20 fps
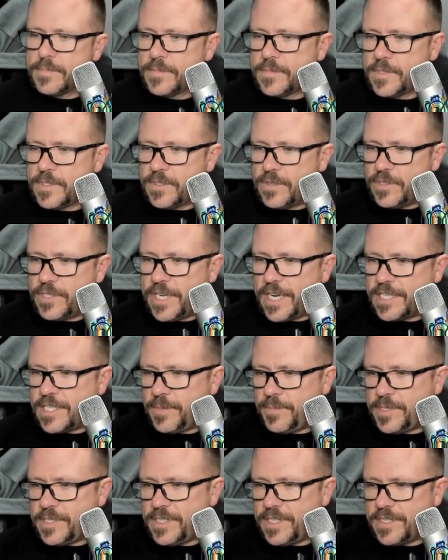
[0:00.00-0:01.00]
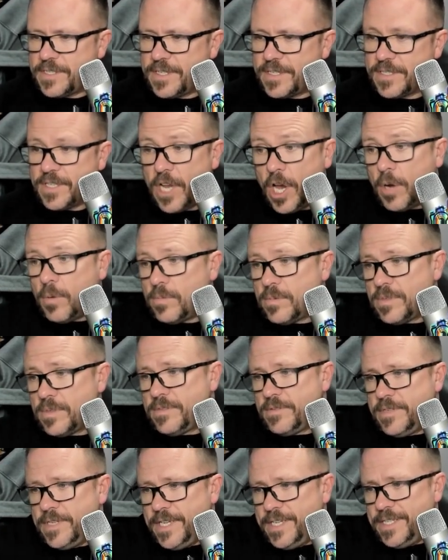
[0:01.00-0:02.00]
So ChatGPT says, no,
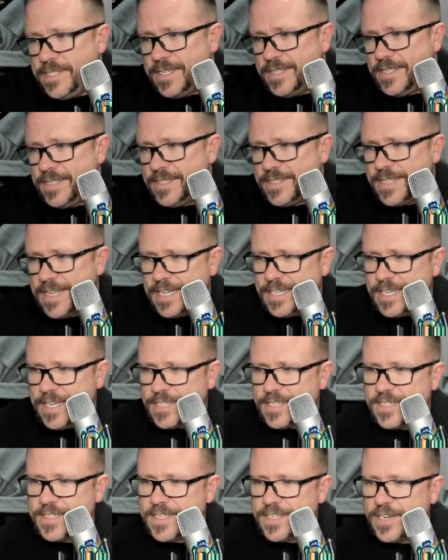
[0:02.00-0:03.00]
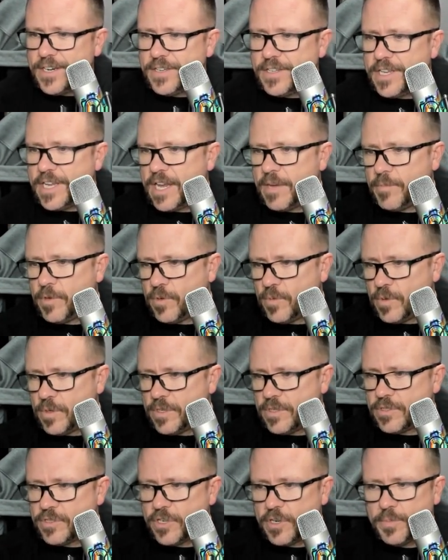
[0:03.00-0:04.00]
it's not necessary. The YAML will
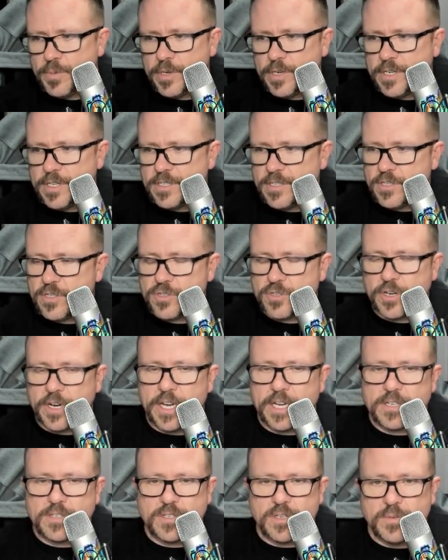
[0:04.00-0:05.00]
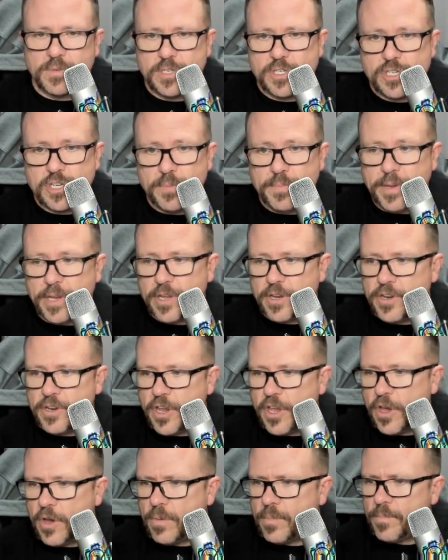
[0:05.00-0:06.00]
interpret it as a string, so we should be good to
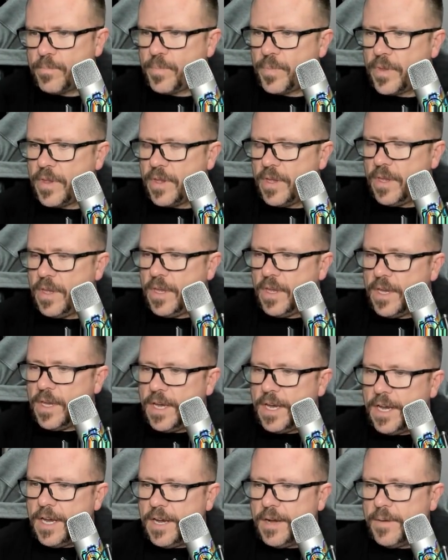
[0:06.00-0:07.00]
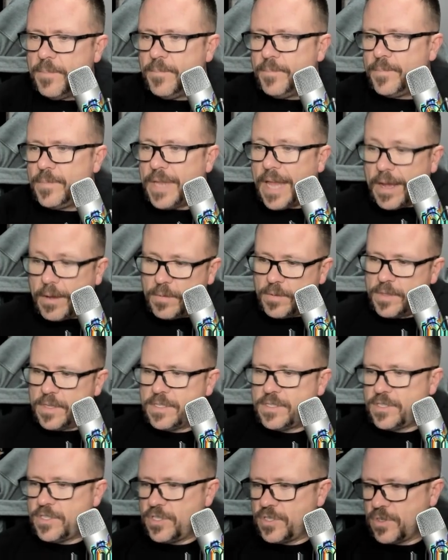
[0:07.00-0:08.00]
go. Now,
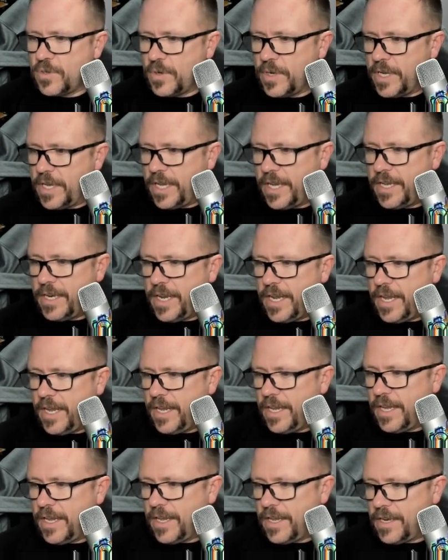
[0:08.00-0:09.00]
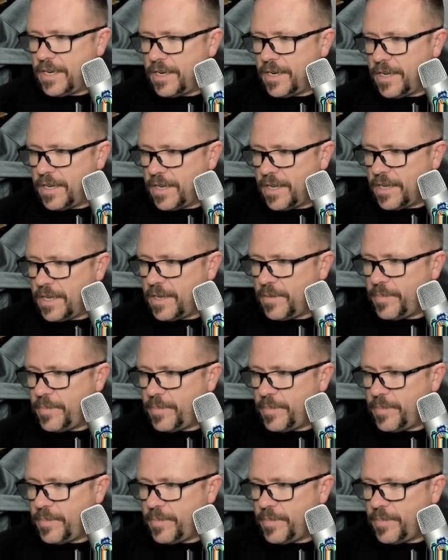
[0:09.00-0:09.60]
let's just go ahead and in